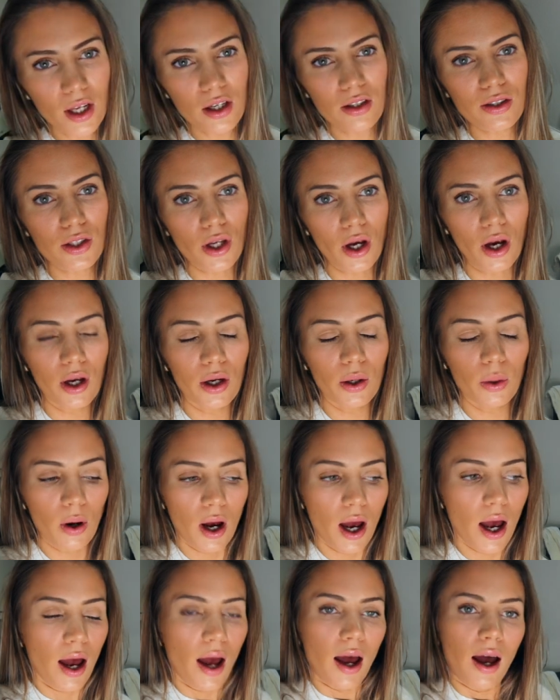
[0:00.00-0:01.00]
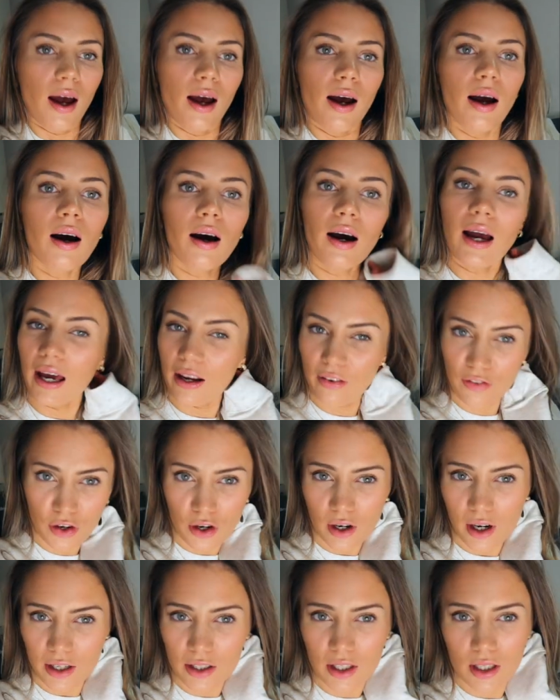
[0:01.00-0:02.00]
So I had a
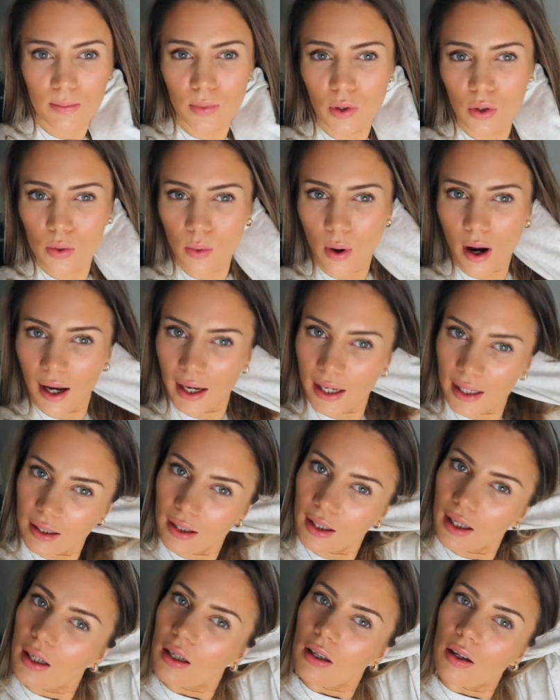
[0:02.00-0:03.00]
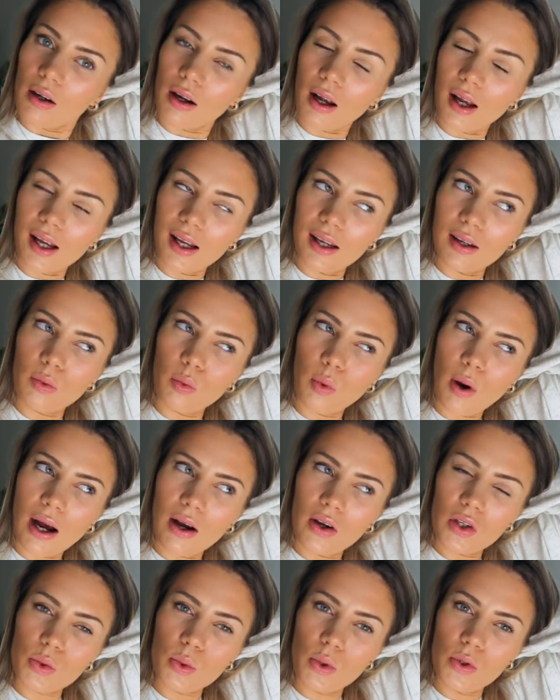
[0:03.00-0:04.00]
few glasses of mulled wine
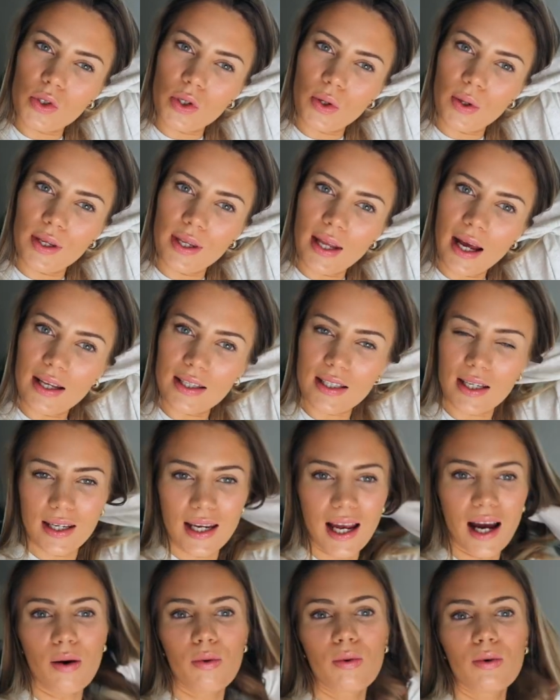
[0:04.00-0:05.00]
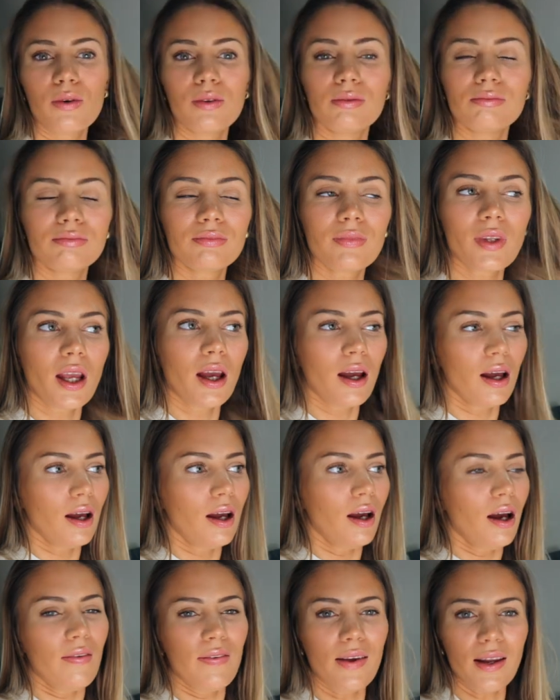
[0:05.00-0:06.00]
whilst we were doing that, and now
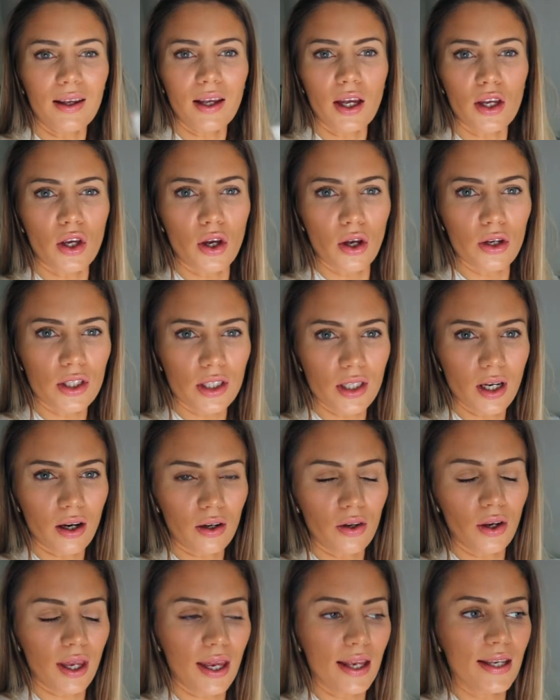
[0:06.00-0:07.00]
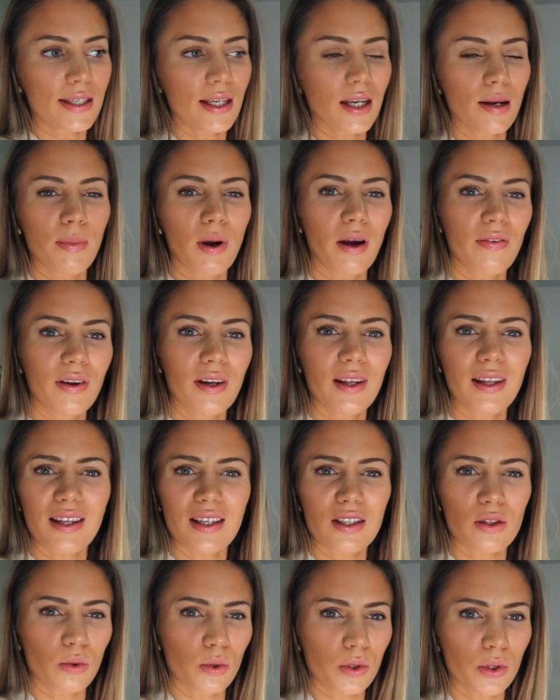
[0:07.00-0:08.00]
I feel like I could start cooking dinner, but I feel like
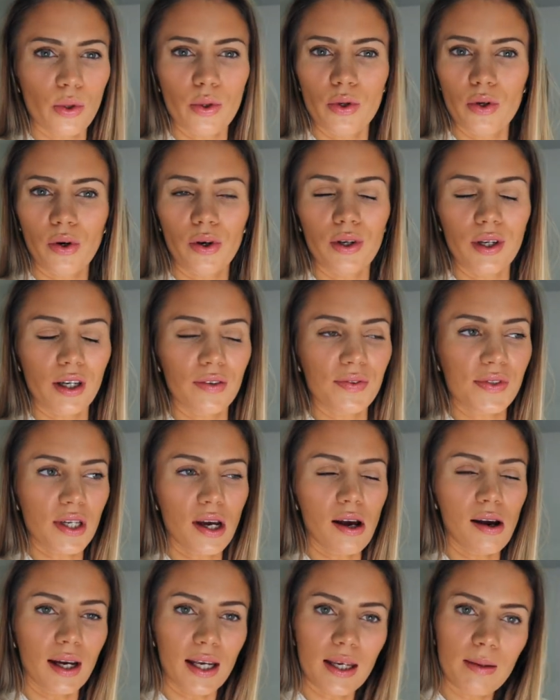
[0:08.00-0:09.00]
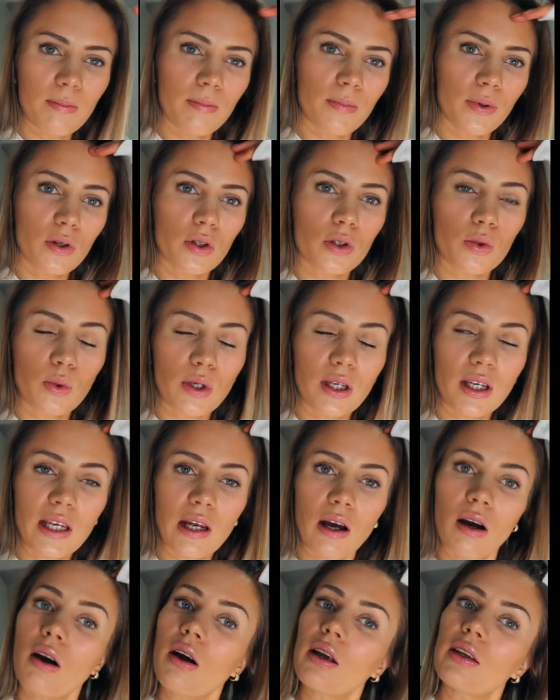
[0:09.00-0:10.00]
there's also not enough time because we
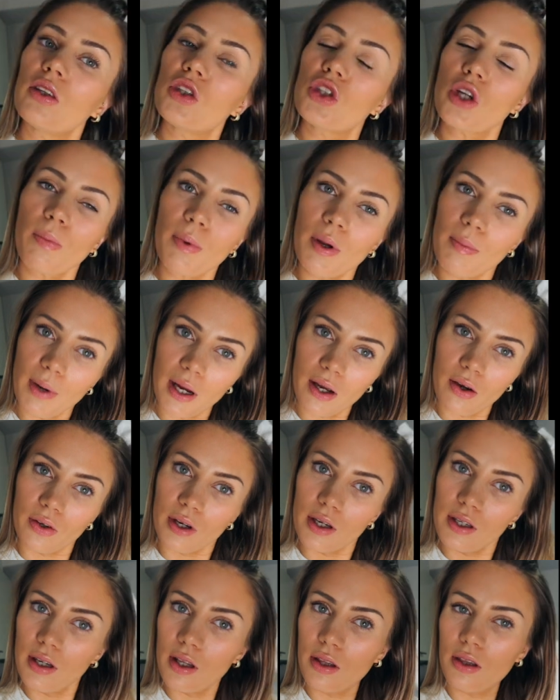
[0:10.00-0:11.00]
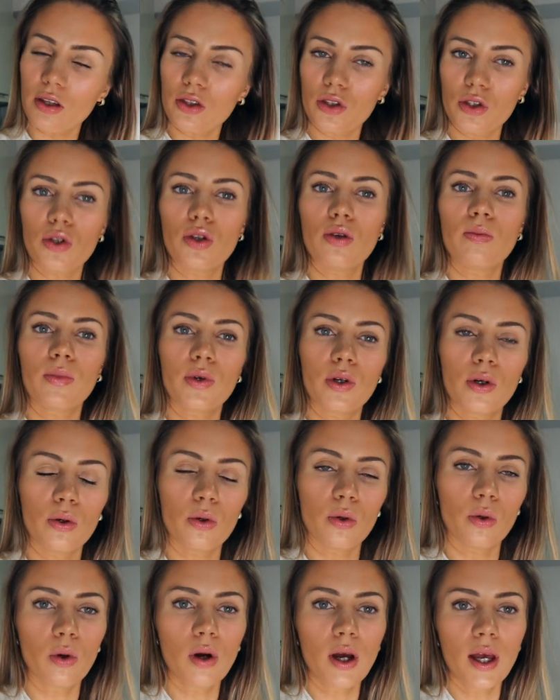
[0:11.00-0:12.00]
are jumping back on another Zoom
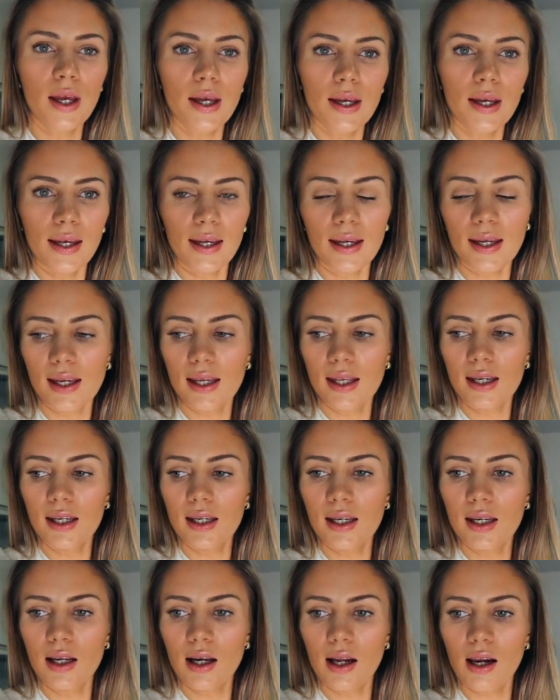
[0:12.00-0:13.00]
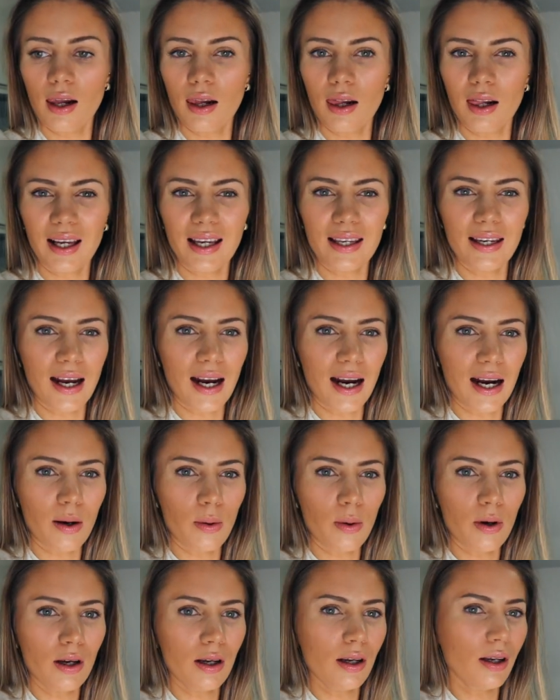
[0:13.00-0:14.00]
call in like an
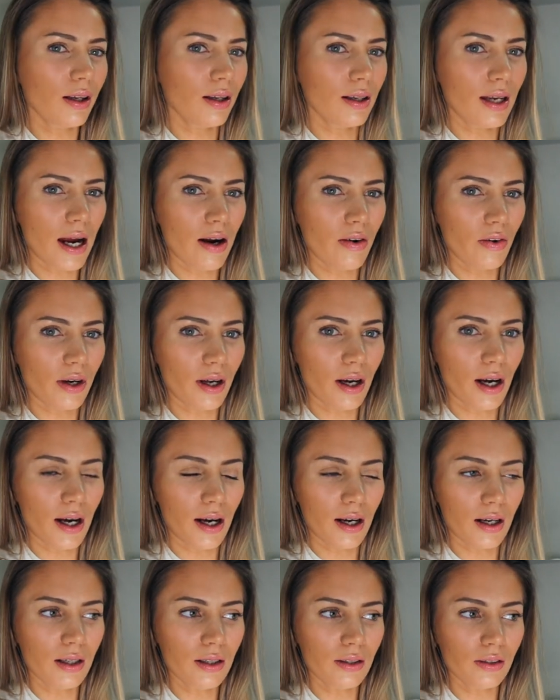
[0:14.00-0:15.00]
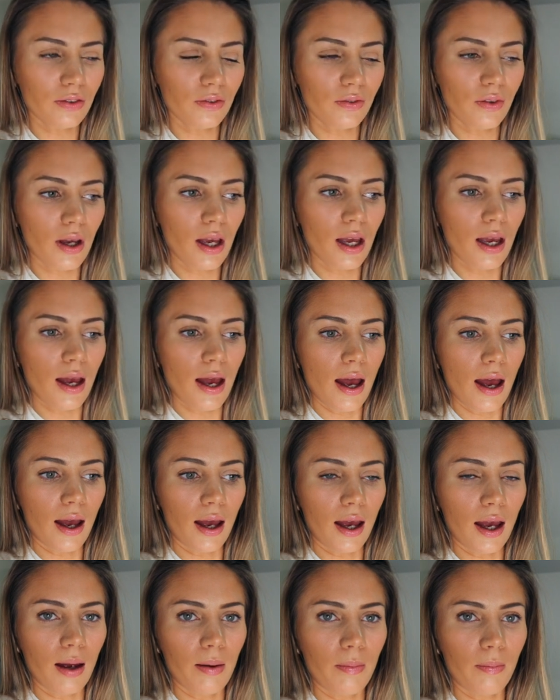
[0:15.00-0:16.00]
hour and a half,
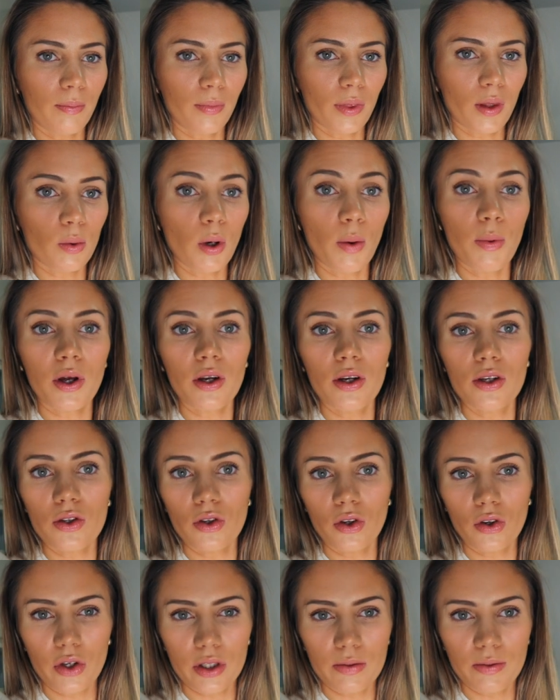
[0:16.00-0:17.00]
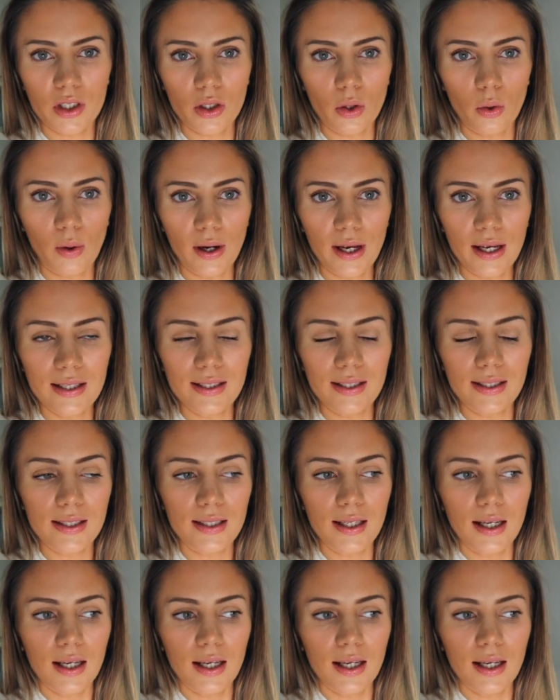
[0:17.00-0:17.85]
where we're going to do a Christmas quiz.